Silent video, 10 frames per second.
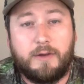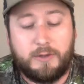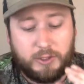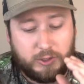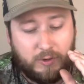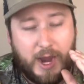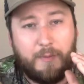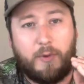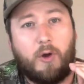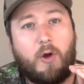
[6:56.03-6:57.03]

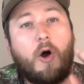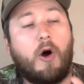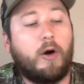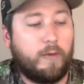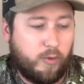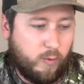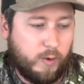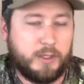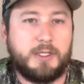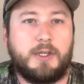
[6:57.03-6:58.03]
scrap all of the
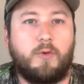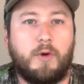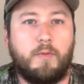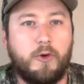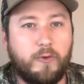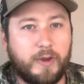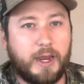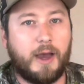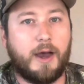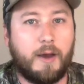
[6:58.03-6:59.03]
ones that were moving
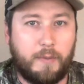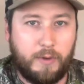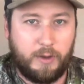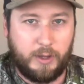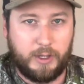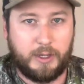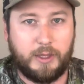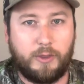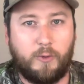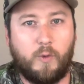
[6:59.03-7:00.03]
up and
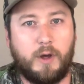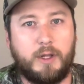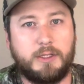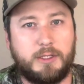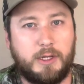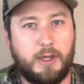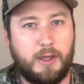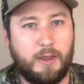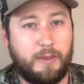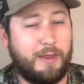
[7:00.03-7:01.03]
get the ones
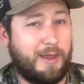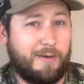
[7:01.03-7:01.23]
that